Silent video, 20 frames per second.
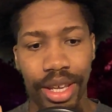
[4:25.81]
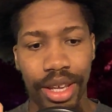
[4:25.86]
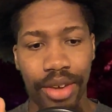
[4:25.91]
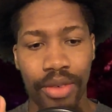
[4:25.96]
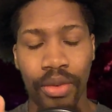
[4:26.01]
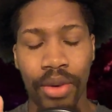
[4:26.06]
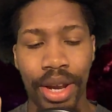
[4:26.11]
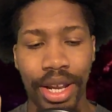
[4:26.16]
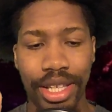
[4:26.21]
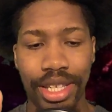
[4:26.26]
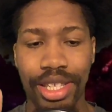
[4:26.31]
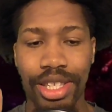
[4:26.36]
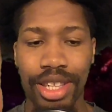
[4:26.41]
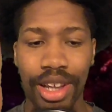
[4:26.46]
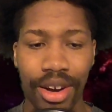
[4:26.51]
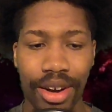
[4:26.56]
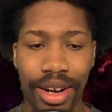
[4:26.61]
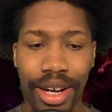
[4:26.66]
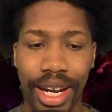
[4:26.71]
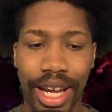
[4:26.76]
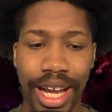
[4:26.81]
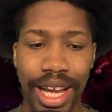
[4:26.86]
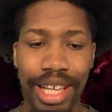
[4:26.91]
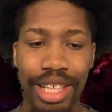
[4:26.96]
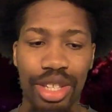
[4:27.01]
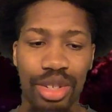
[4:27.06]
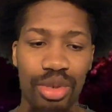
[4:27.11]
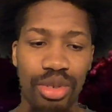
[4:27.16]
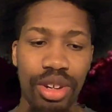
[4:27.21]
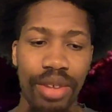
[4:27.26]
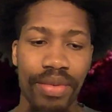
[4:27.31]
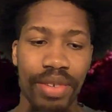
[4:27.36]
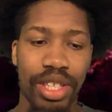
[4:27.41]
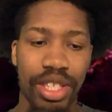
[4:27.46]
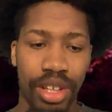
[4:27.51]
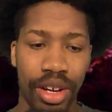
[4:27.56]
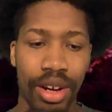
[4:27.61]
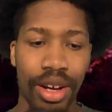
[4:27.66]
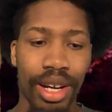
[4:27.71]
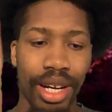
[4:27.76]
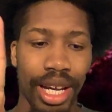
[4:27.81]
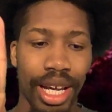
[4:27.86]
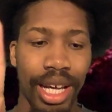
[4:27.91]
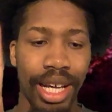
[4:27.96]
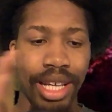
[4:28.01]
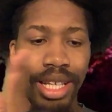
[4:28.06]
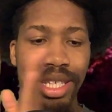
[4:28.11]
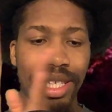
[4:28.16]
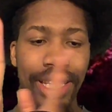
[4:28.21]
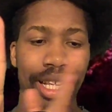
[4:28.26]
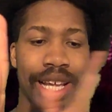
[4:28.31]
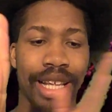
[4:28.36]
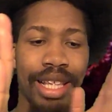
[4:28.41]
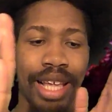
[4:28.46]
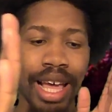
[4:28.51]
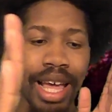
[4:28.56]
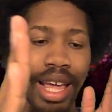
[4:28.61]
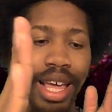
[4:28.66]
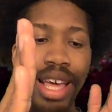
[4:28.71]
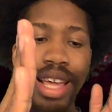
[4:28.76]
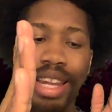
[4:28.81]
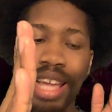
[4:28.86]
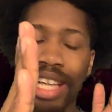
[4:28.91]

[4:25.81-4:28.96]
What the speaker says: When it's starting lines, 2 different starting lines like that